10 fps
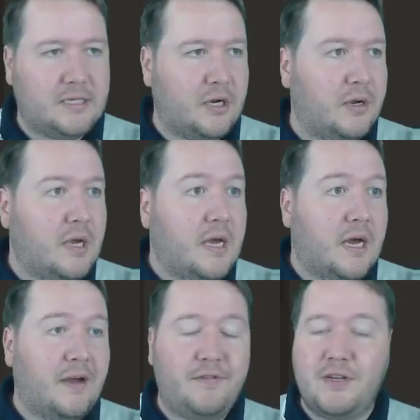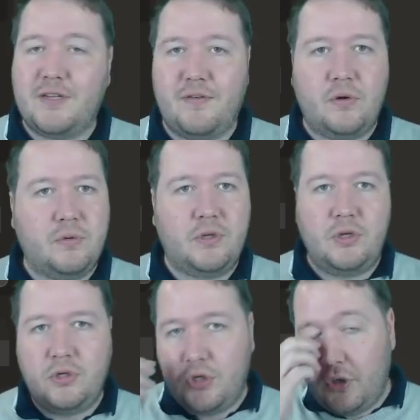So first of all,
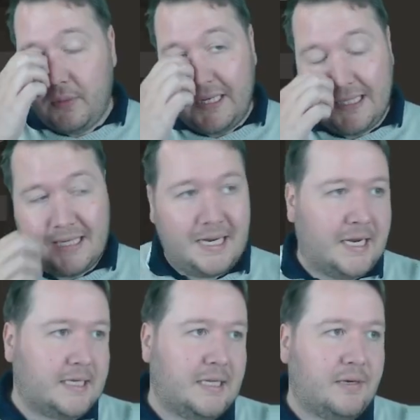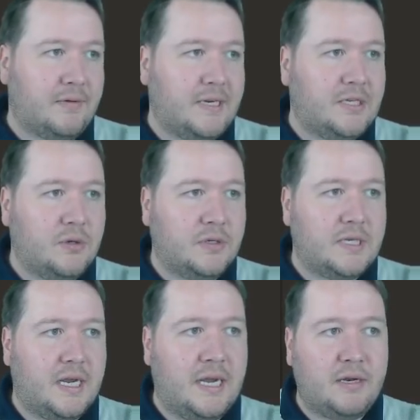YouTube is an excellent resource,
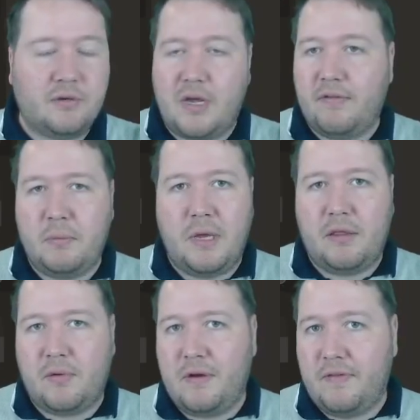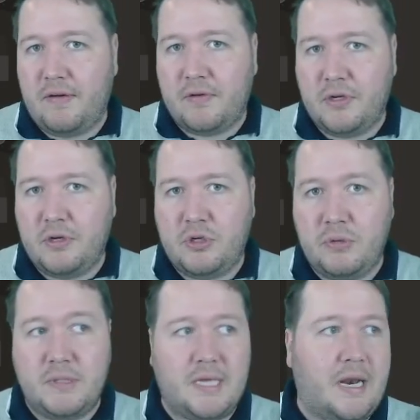and I'll cover my 3 favorite
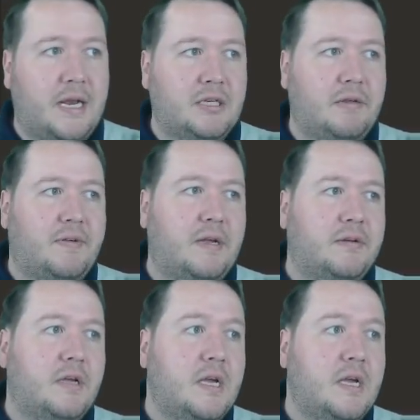YouTubers that I actually found.